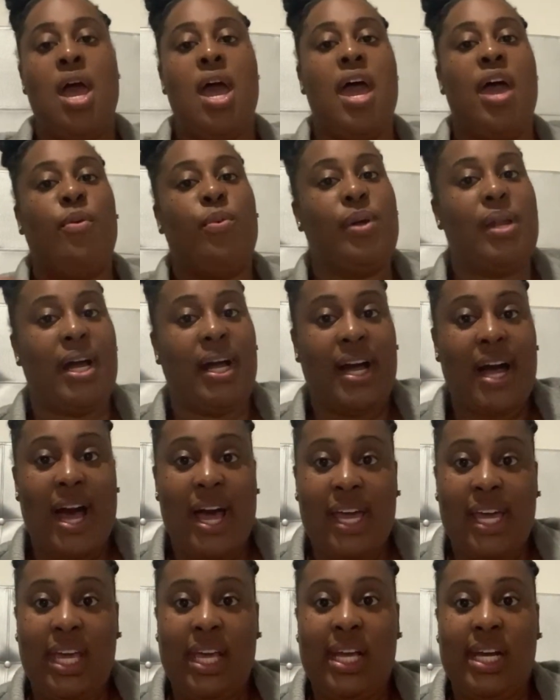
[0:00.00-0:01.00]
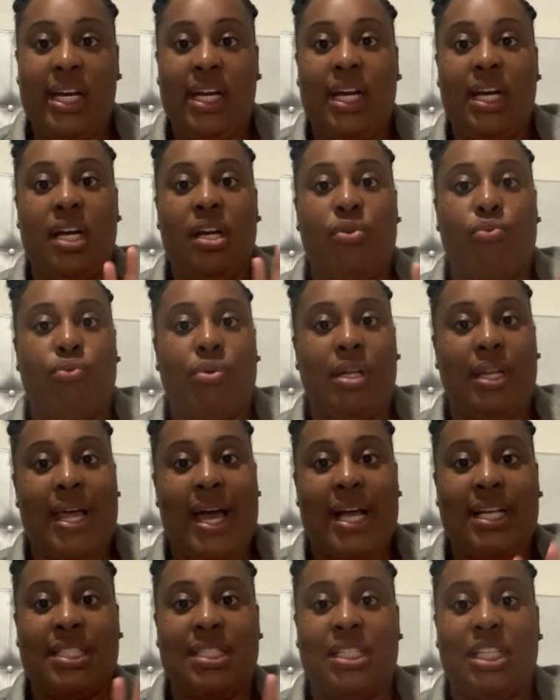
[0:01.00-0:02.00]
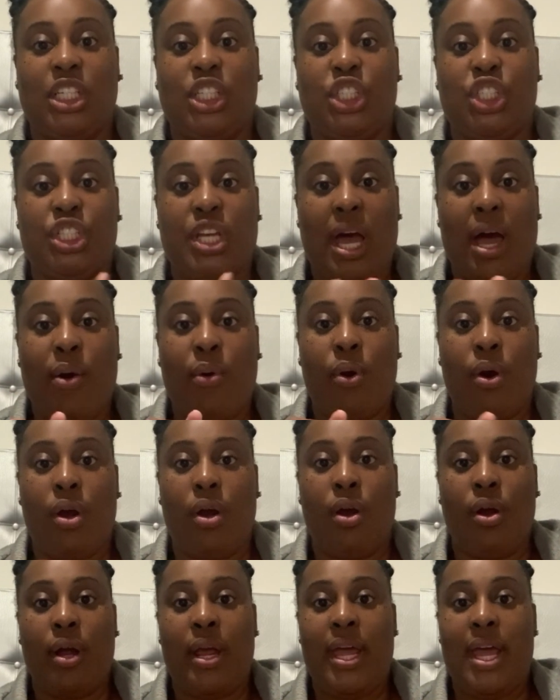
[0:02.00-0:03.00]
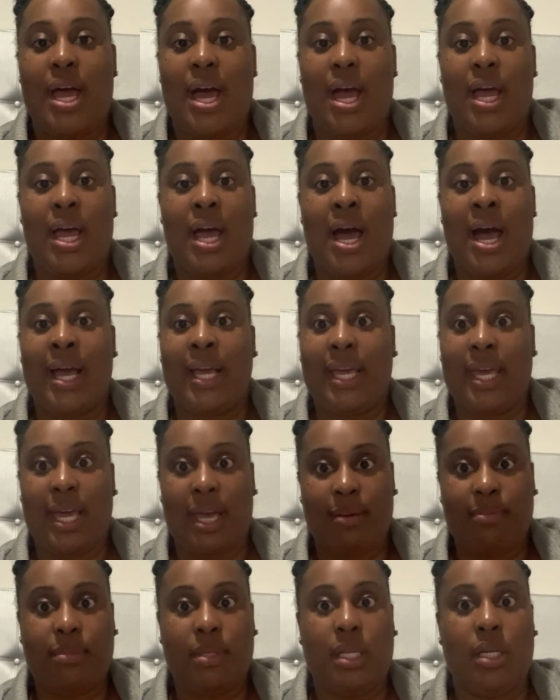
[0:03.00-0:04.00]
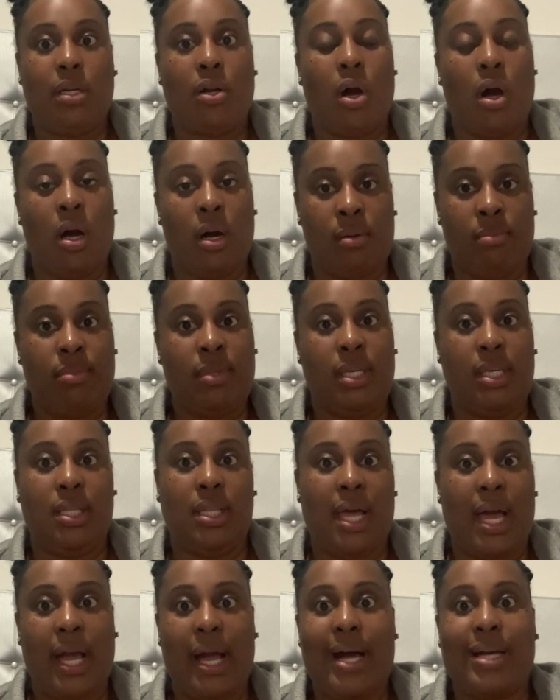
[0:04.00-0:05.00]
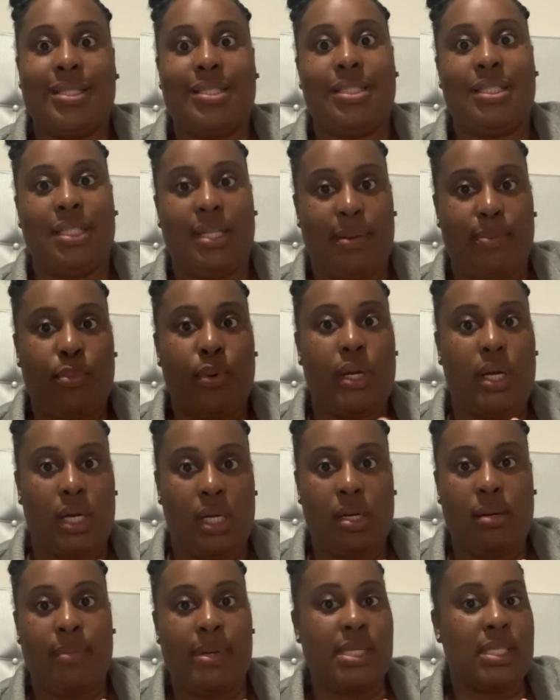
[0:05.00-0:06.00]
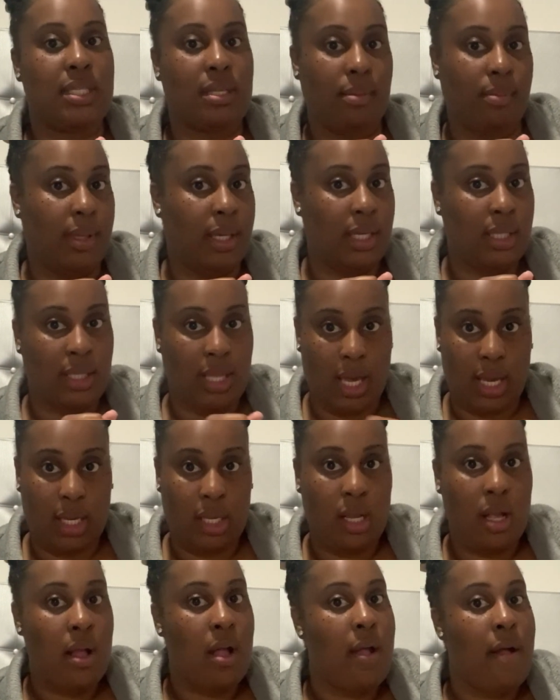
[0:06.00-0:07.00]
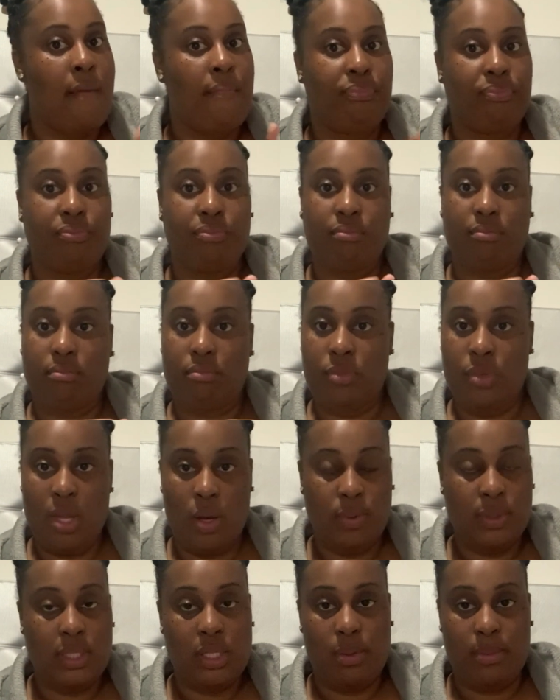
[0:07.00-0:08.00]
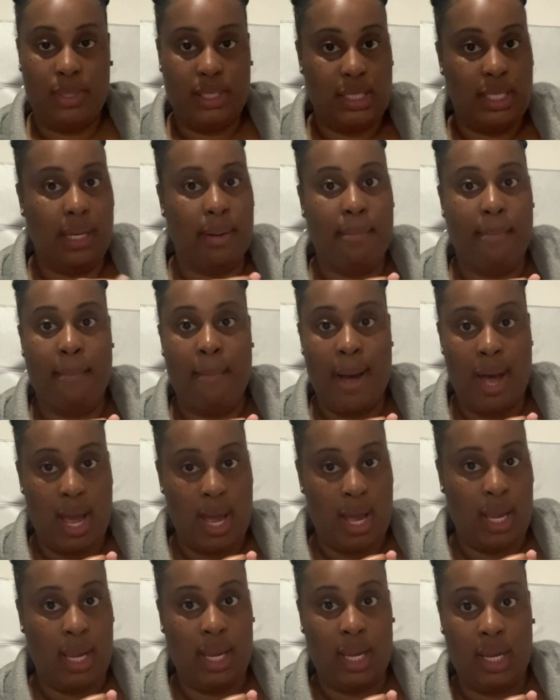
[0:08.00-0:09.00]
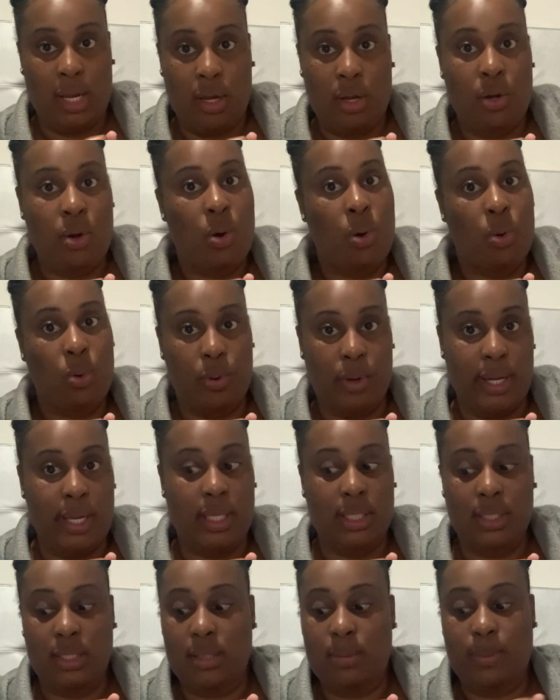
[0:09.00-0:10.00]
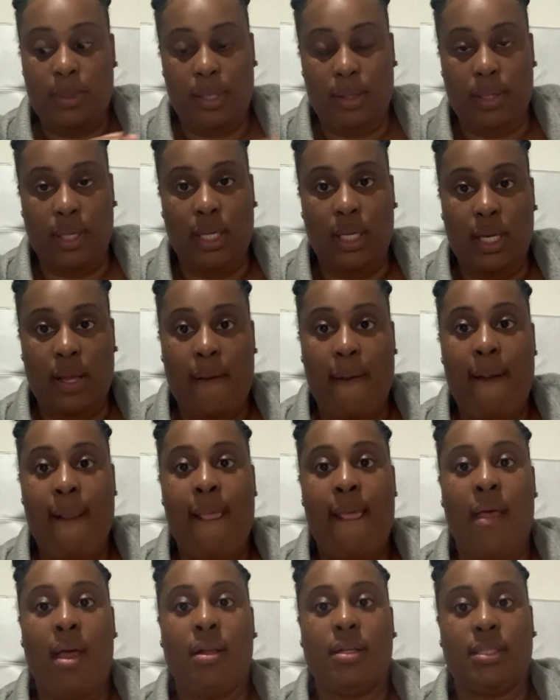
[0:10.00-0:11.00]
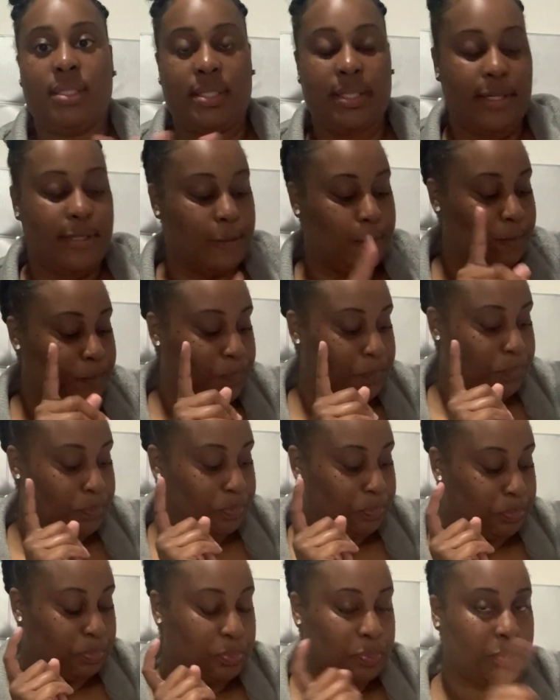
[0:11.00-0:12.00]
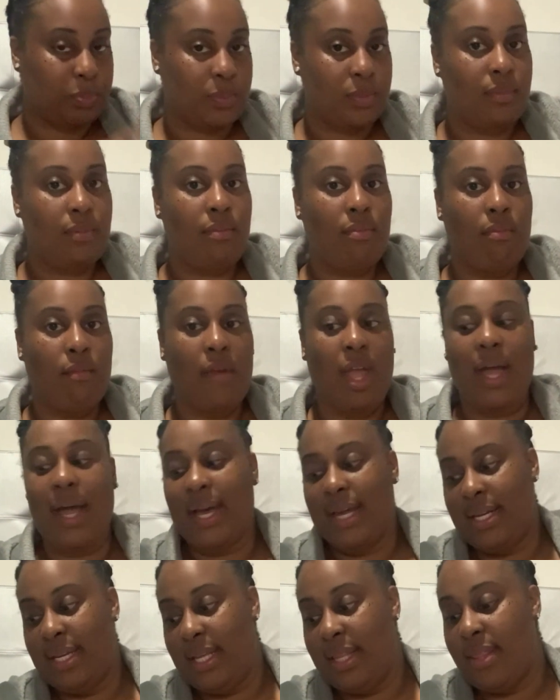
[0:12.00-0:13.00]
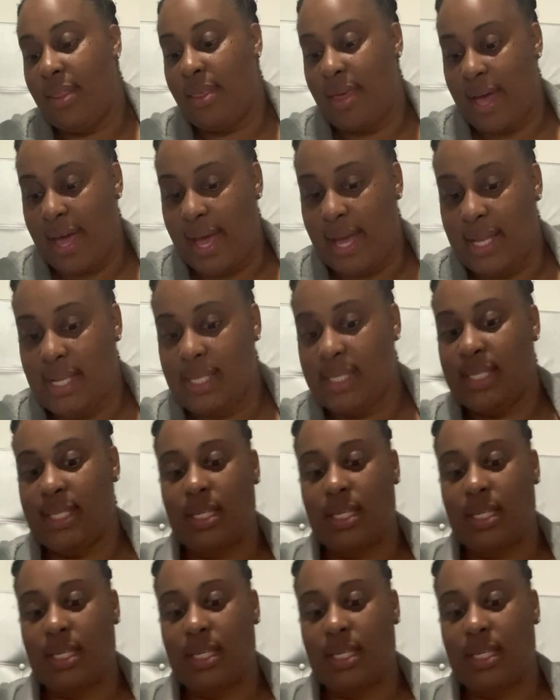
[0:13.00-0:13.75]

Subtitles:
And when I got here, relaxed, took a shower, I kept it on me. Like, I slept with it under my stomach. Like, No one's gonna be stealing my coins, period. So I did that.